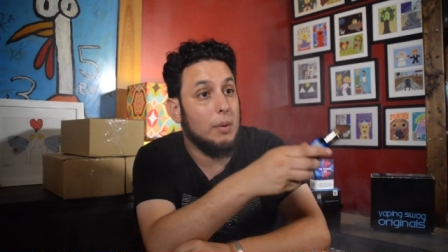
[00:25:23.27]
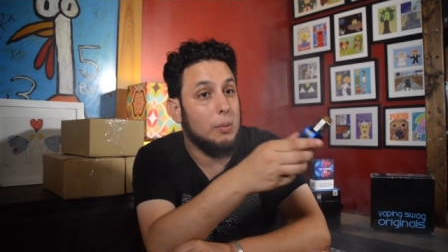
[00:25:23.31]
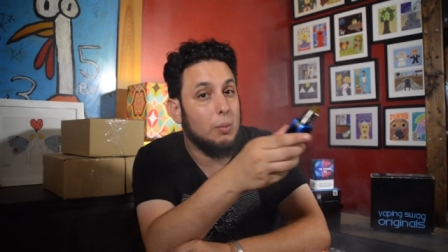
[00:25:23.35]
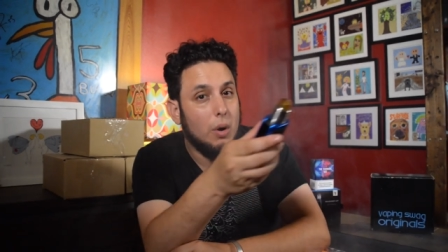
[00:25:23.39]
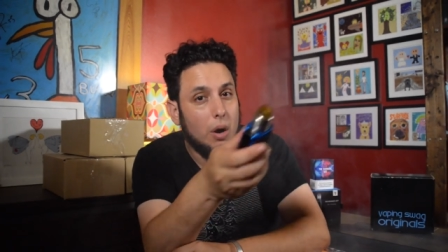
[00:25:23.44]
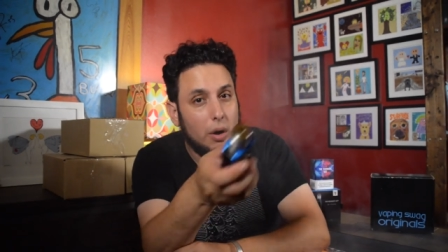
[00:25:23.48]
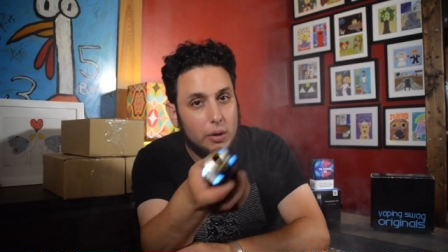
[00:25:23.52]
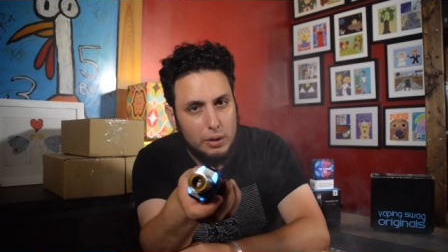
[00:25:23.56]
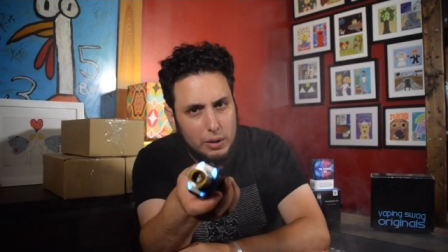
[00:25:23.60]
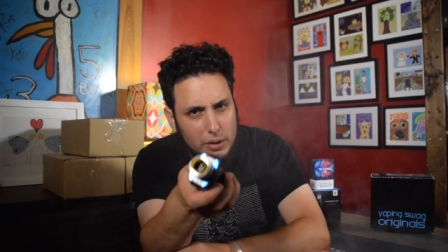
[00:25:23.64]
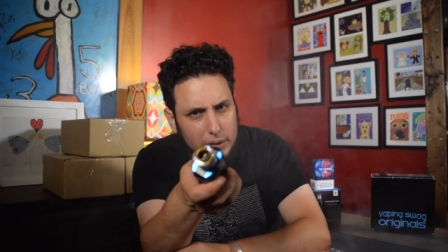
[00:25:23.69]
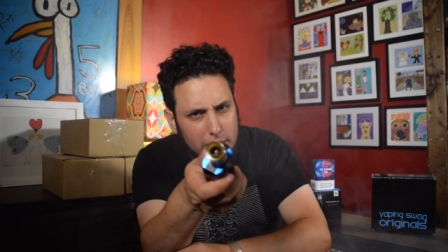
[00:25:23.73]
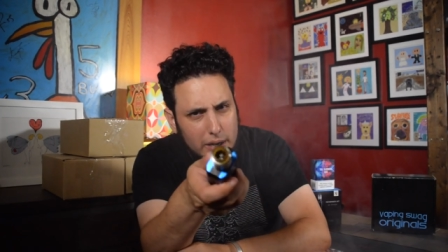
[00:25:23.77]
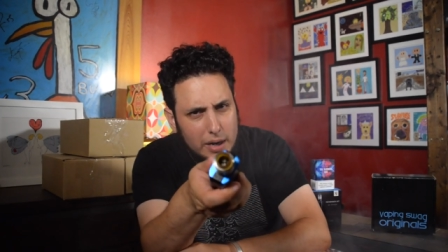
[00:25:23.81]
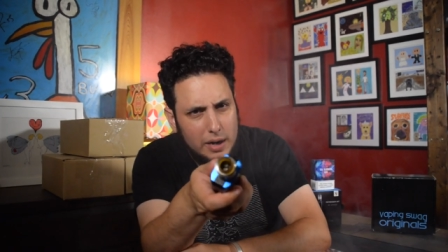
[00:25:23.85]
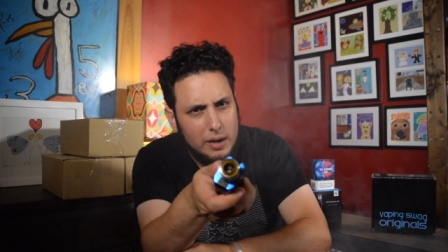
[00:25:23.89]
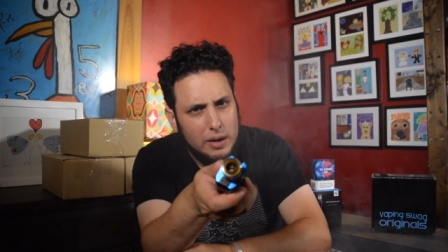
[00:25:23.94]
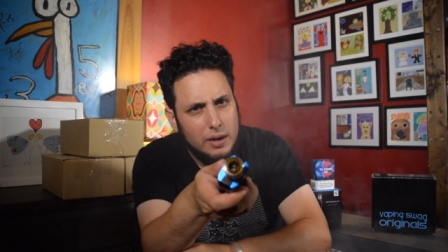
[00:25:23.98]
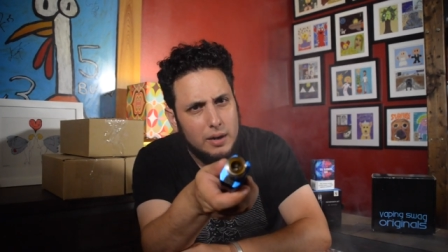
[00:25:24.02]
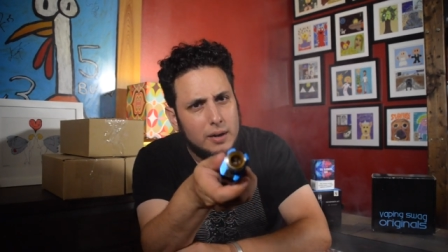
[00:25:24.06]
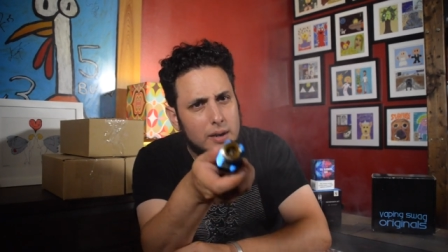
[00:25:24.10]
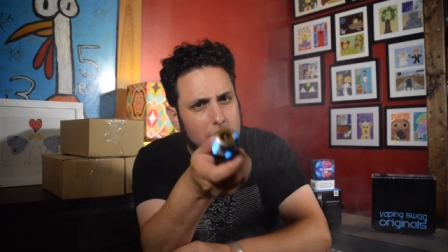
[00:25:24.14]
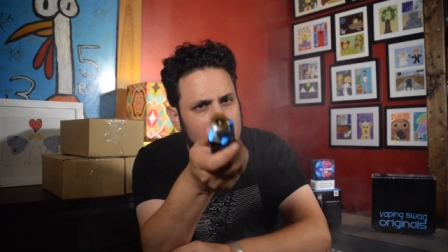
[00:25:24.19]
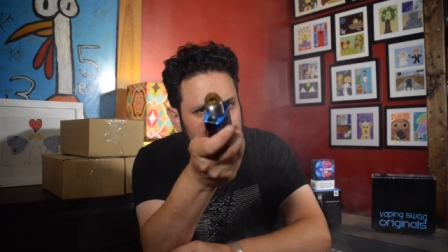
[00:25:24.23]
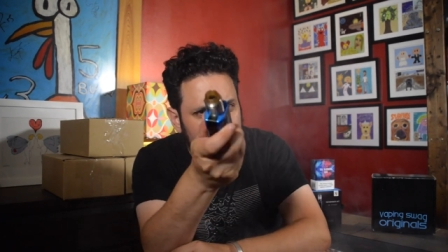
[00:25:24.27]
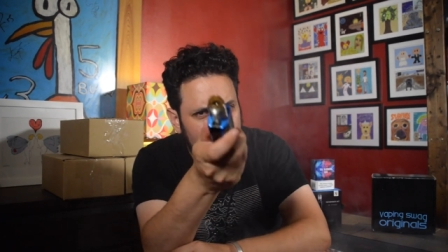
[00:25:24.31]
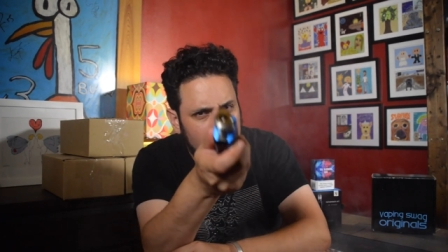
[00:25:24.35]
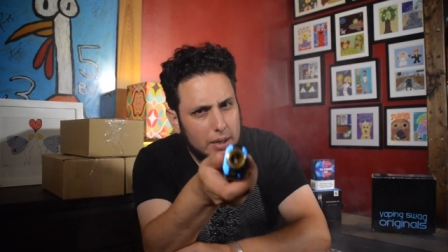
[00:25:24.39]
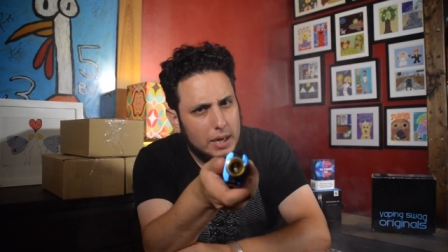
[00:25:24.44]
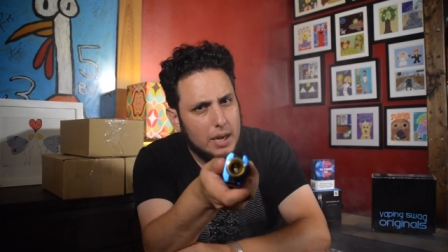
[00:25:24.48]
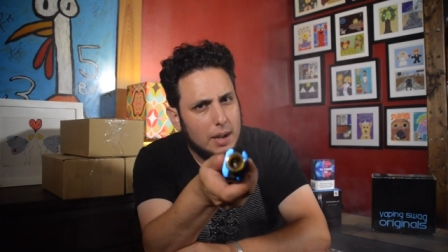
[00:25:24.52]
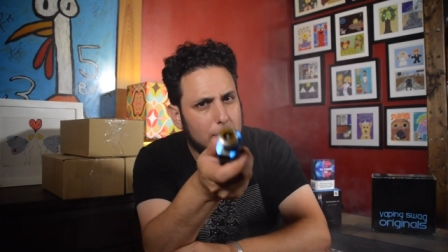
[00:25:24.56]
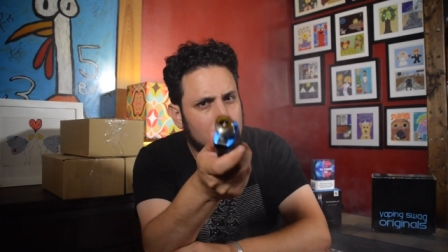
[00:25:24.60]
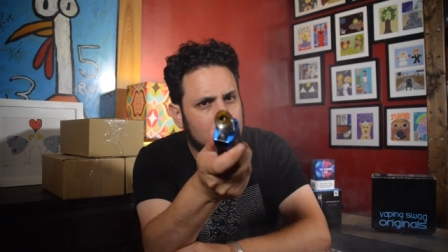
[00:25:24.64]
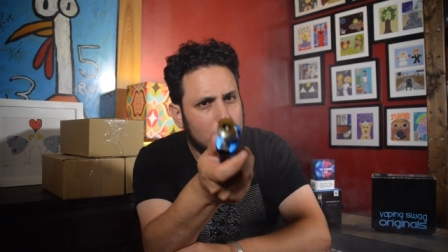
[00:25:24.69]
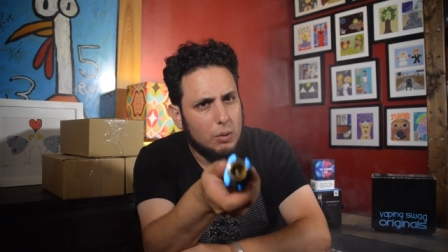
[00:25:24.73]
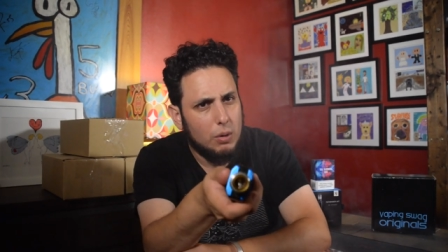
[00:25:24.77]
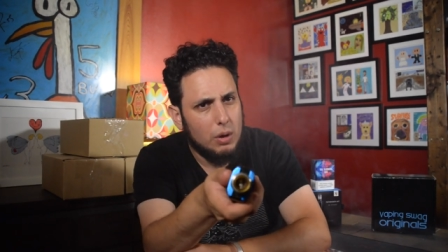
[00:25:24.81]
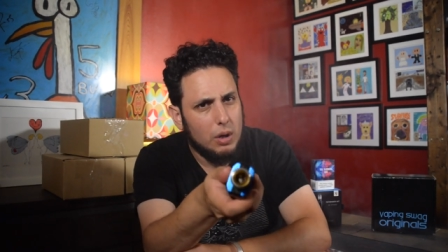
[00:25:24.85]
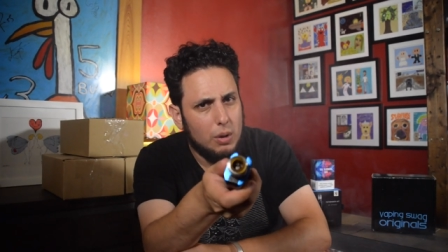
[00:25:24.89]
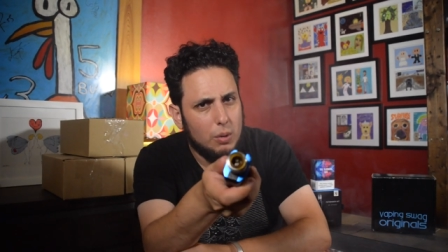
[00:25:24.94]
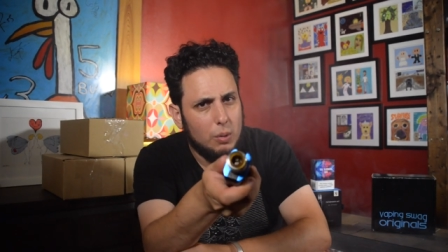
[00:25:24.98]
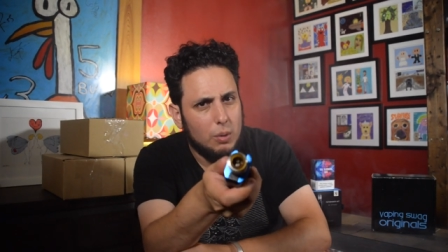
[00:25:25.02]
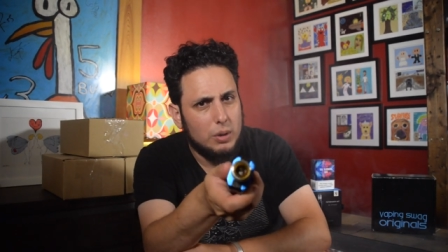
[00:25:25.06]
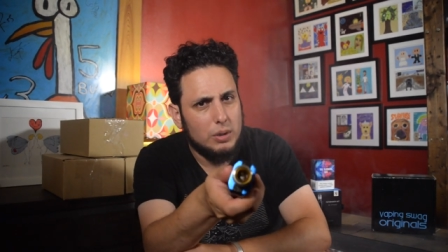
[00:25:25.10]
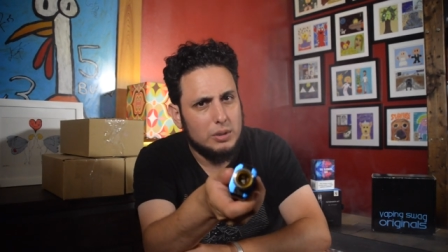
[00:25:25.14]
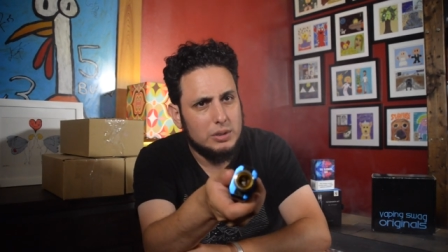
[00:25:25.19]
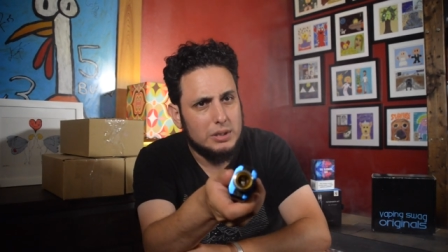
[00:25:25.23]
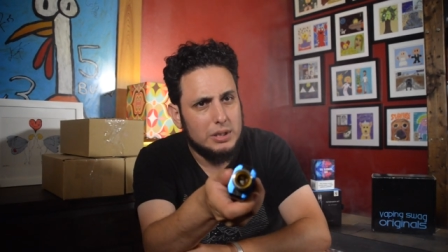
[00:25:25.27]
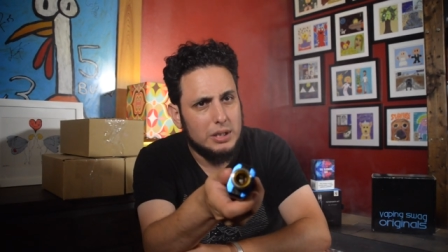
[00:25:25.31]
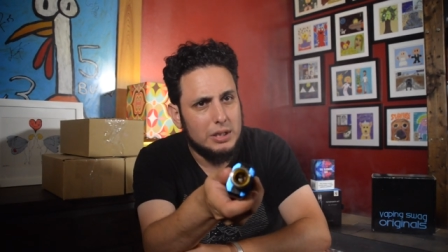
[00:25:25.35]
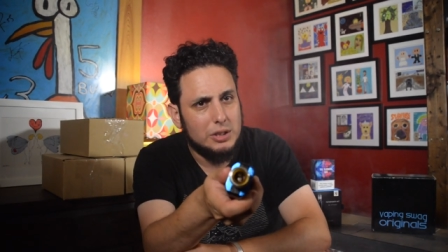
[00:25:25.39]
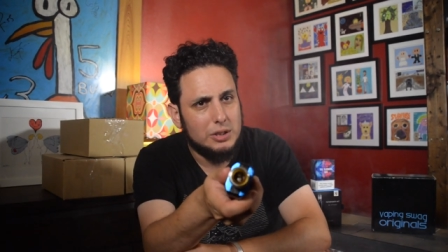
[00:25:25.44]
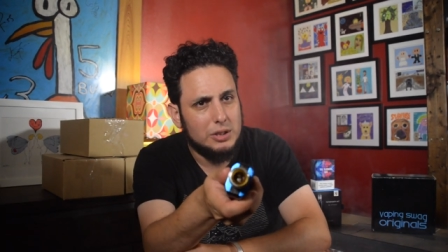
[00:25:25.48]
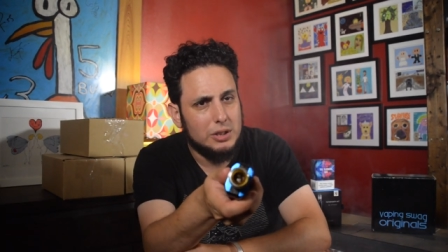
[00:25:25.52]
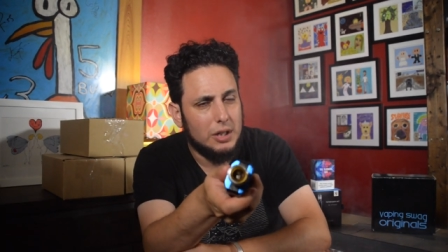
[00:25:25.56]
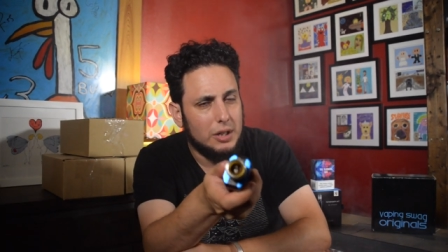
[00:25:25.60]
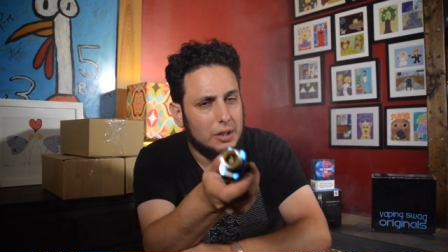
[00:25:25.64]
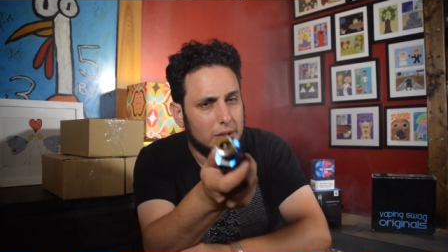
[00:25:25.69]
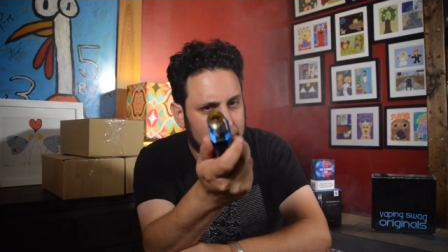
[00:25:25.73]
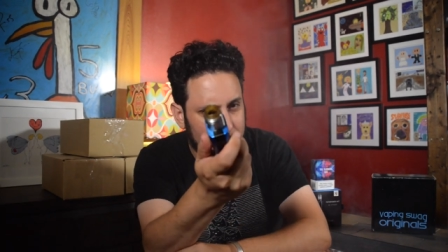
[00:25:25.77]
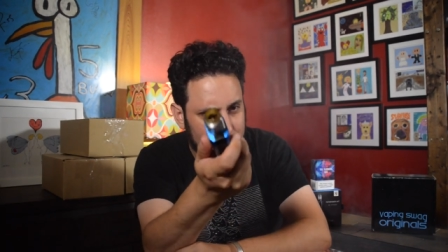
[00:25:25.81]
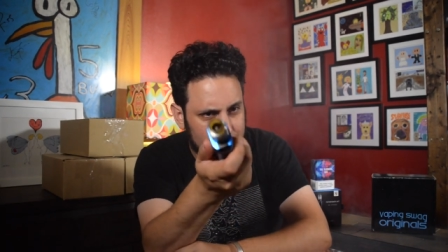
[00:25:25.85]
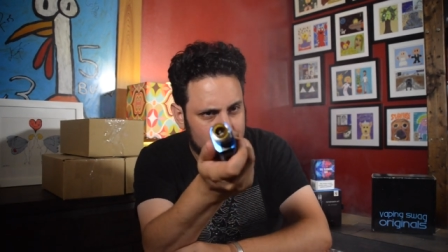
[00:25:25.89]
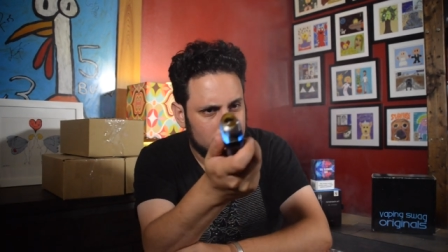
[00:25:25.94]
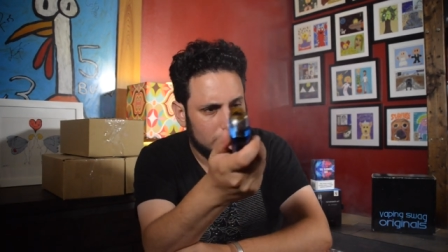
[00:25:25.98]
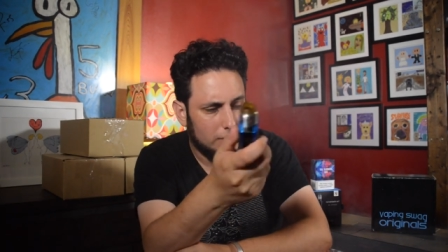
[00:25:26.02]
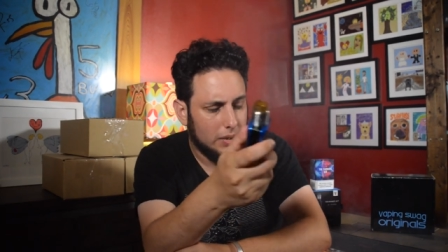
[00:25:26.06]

And while you're there, pick up a Coil Wars t-shirt.